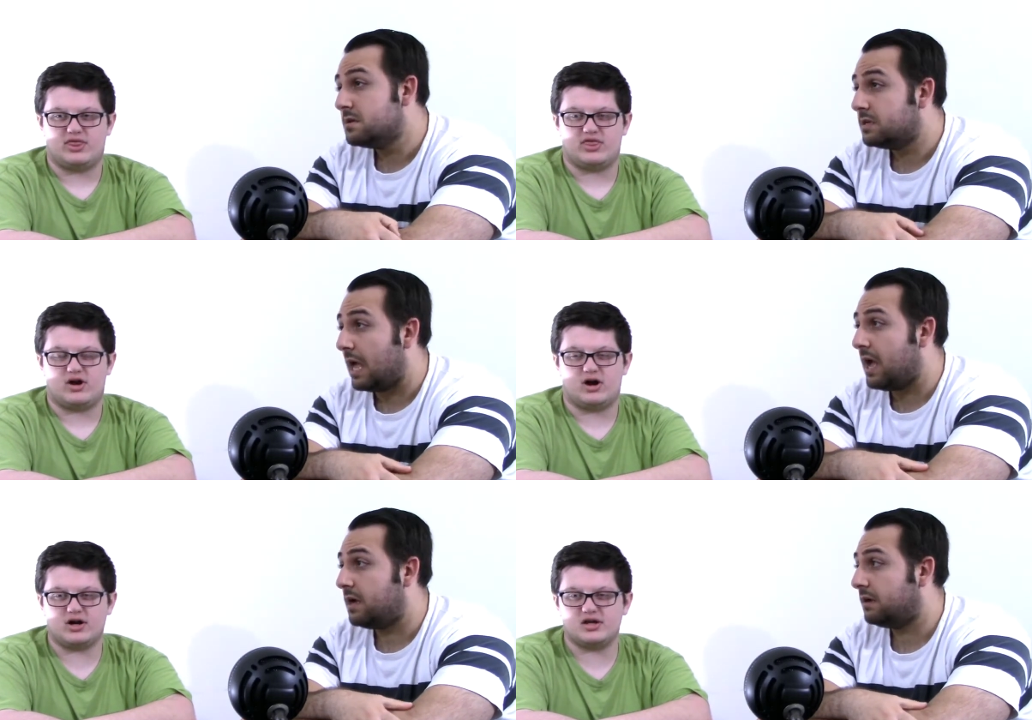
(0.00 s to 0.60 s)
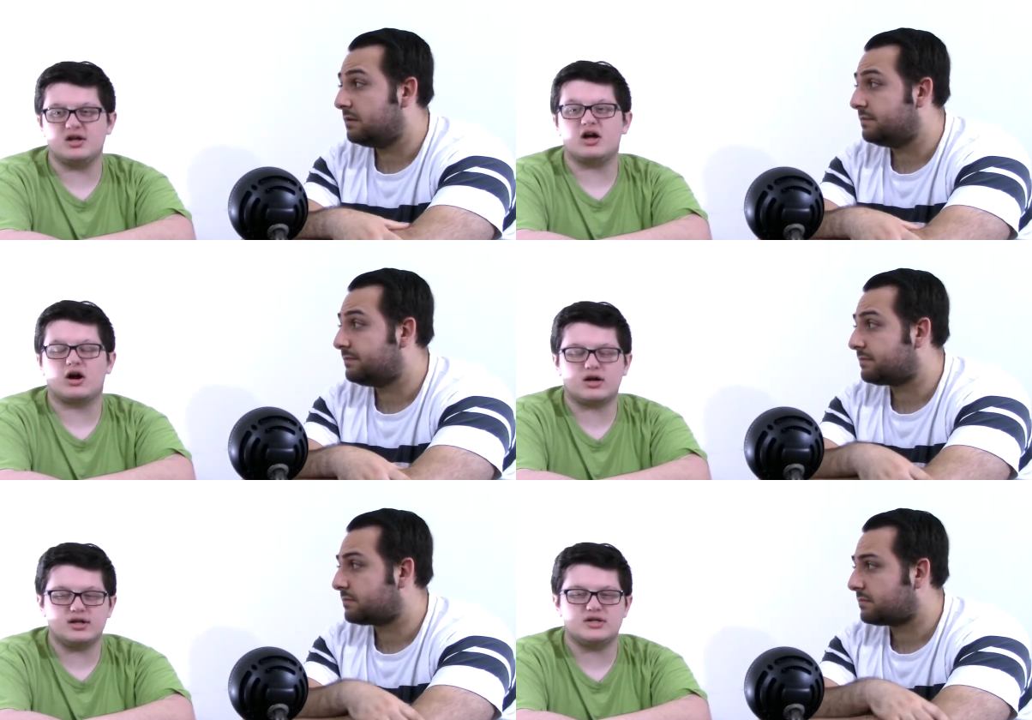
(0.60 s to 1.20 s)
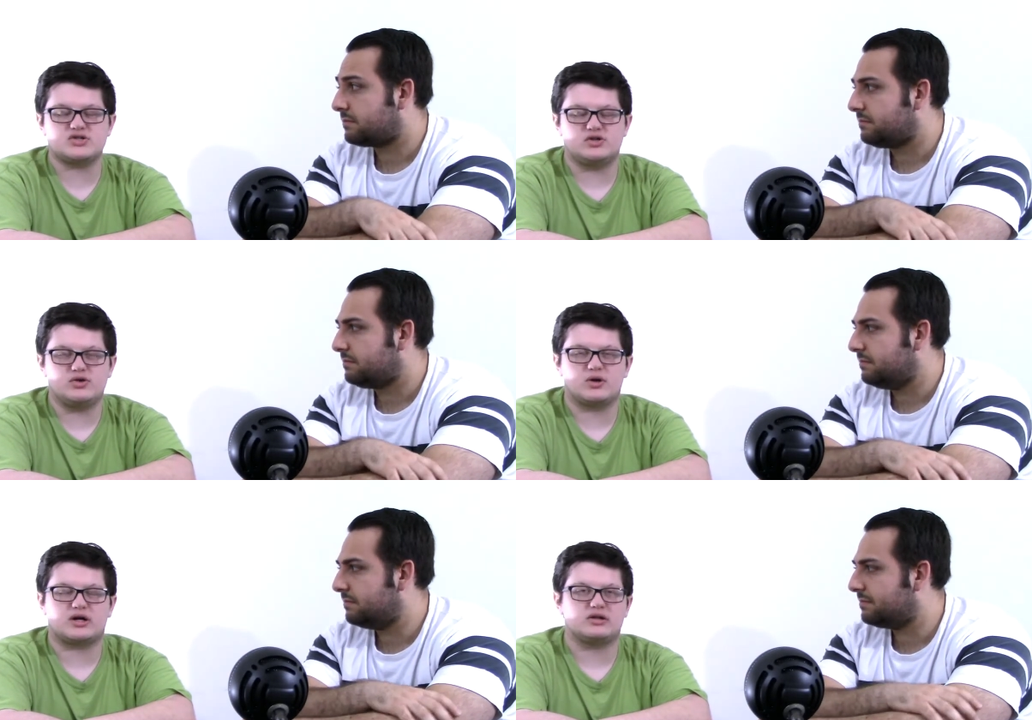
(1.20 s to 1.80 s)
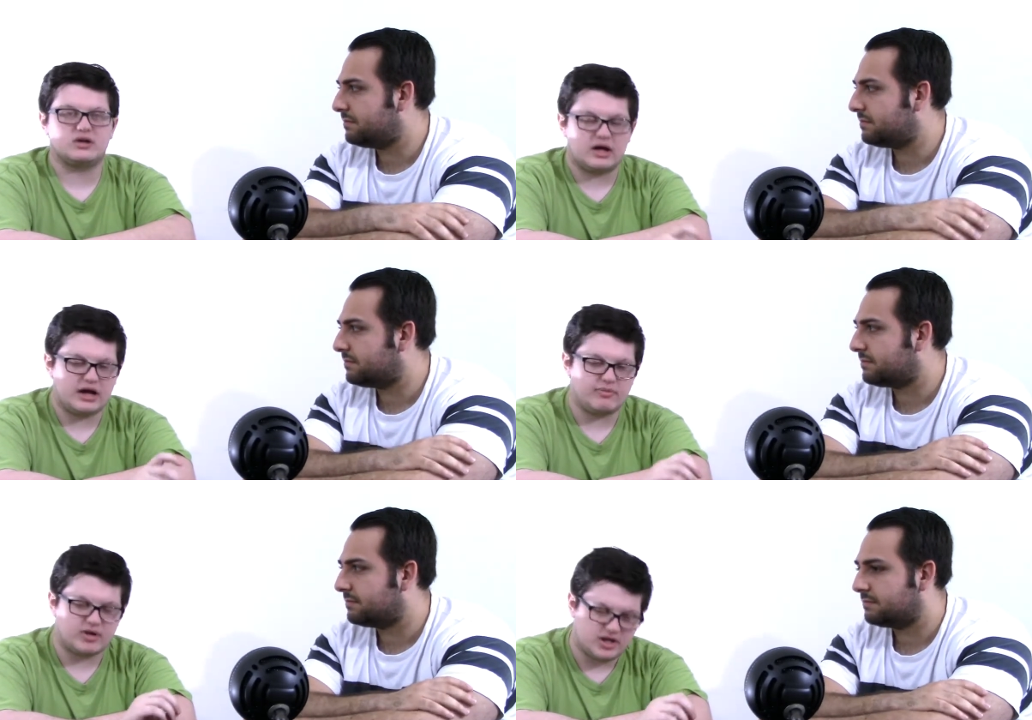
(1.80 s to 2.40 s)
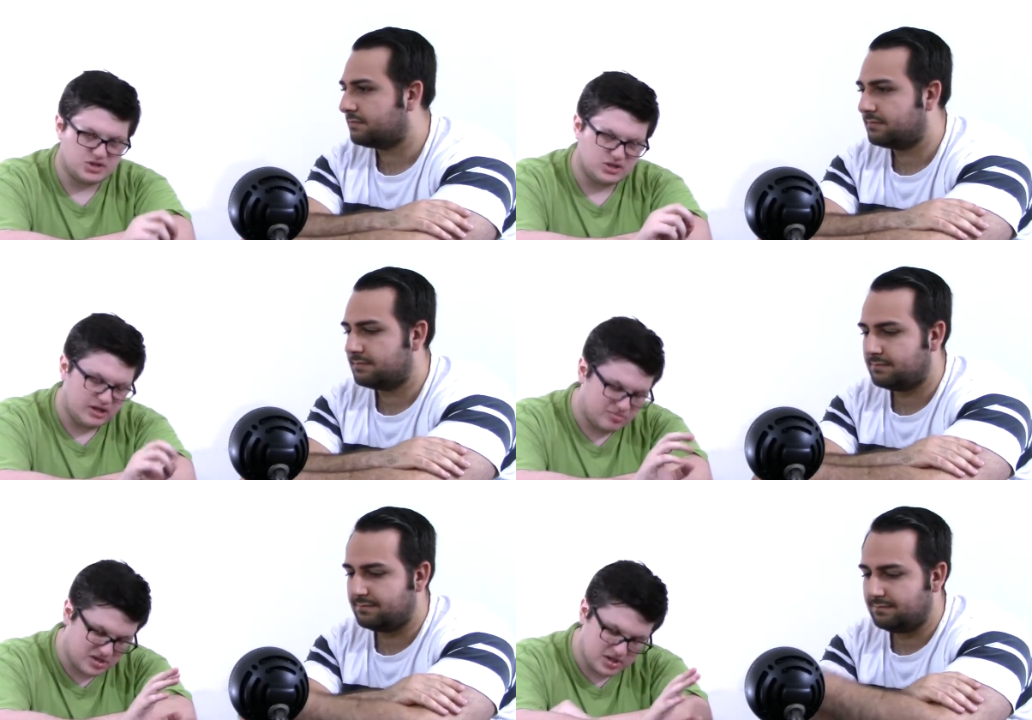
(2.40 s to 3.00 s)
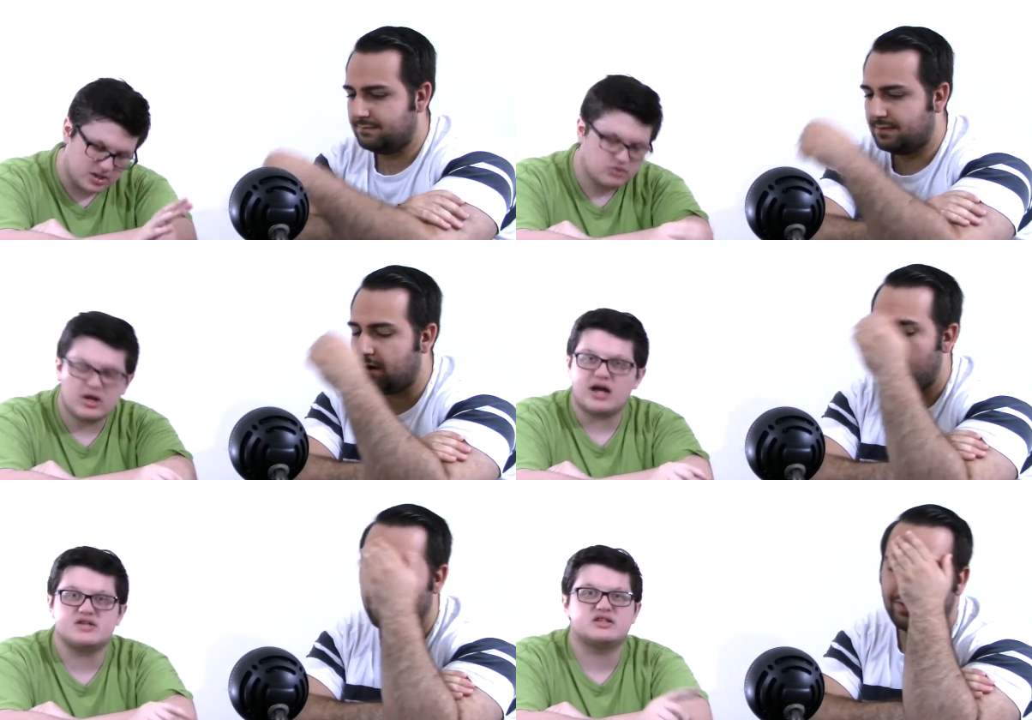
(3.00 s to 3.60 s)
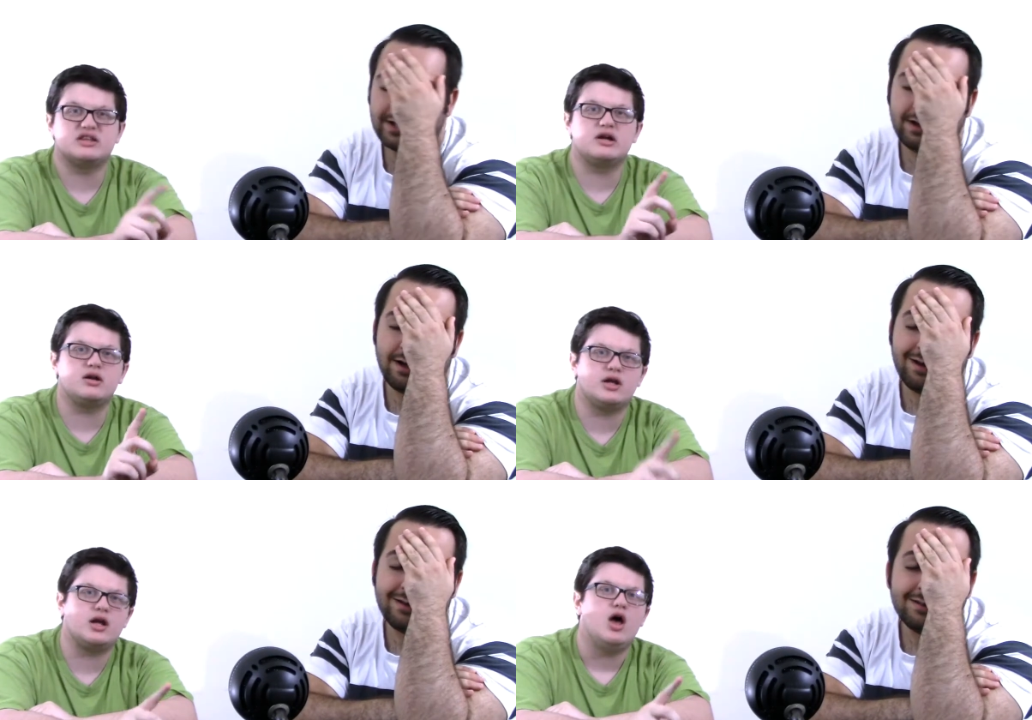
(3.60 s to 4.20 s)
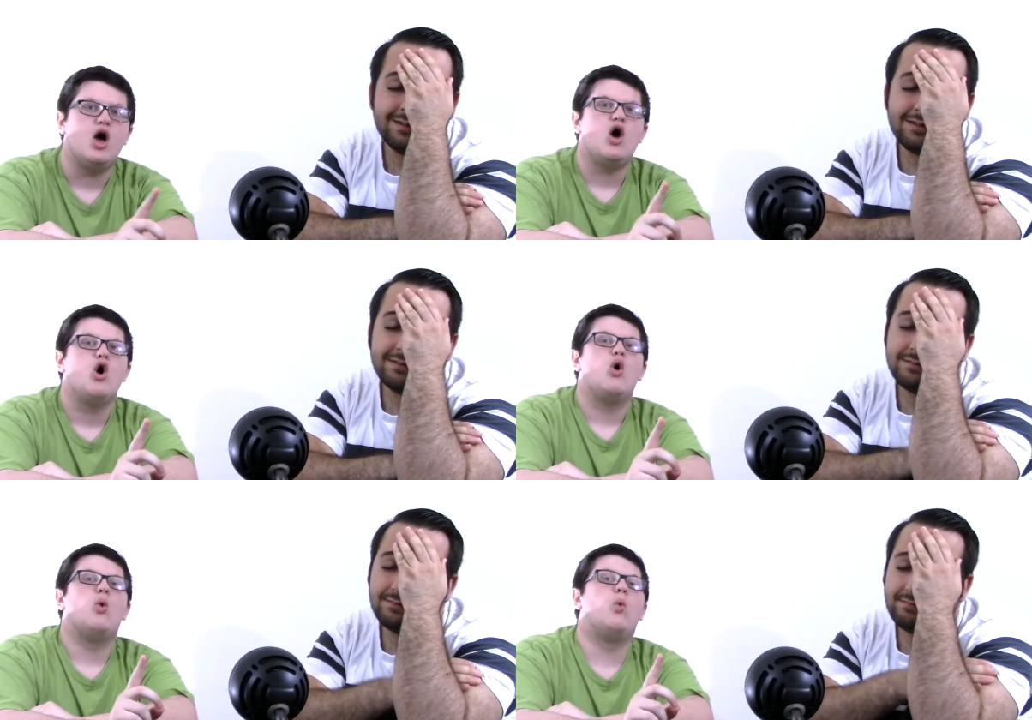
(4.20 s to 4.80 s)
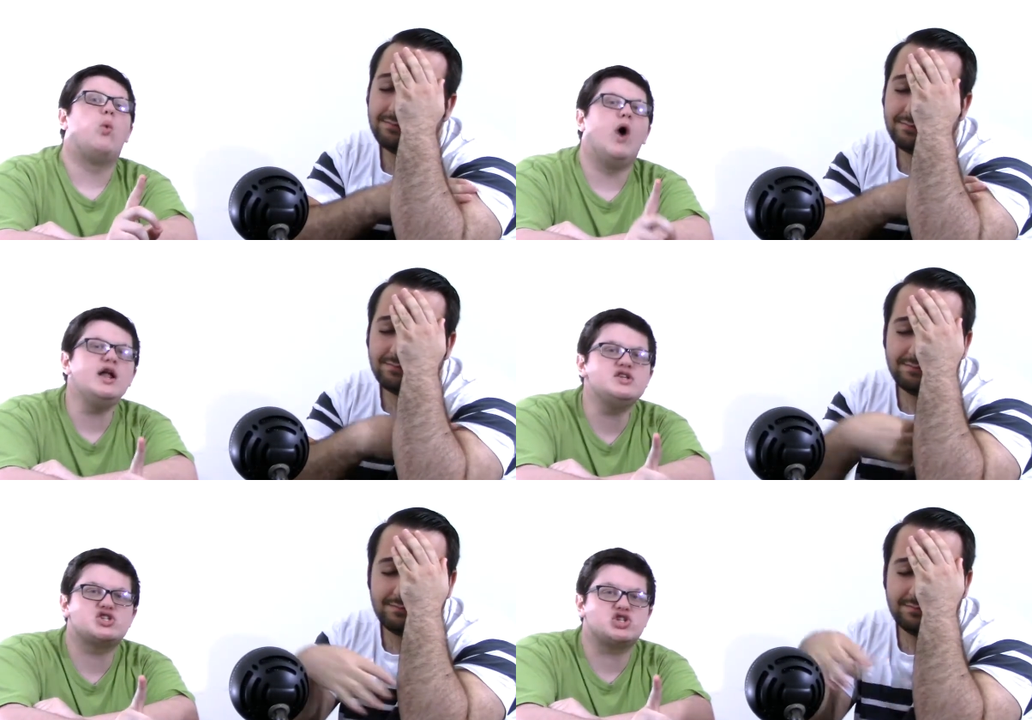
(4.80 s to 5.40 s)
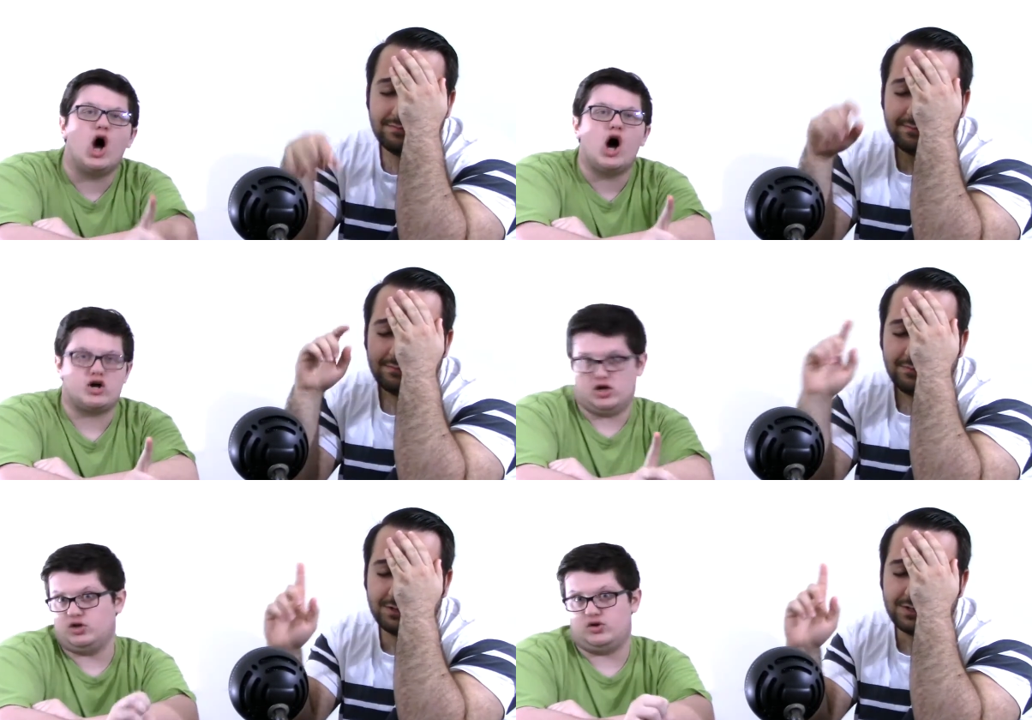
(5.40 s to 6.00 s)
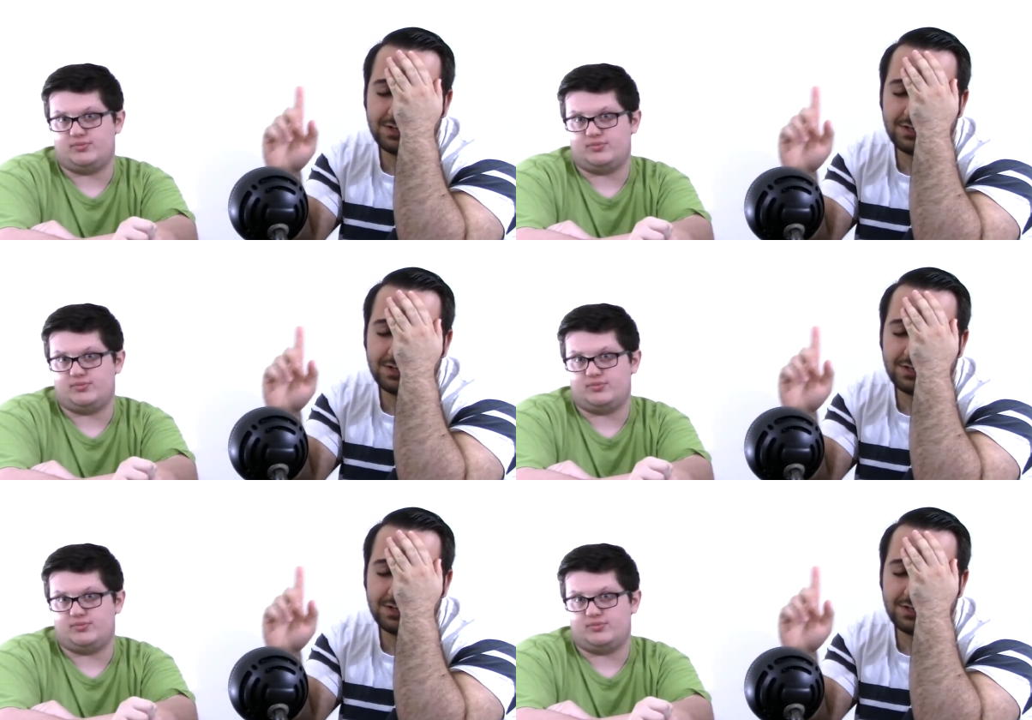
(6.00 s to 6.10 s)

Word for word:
Speaker 1: Yeah, Hercul Hercules in New York. I'm kidding. I'm kidding you not. Oh it's my literally God one song on the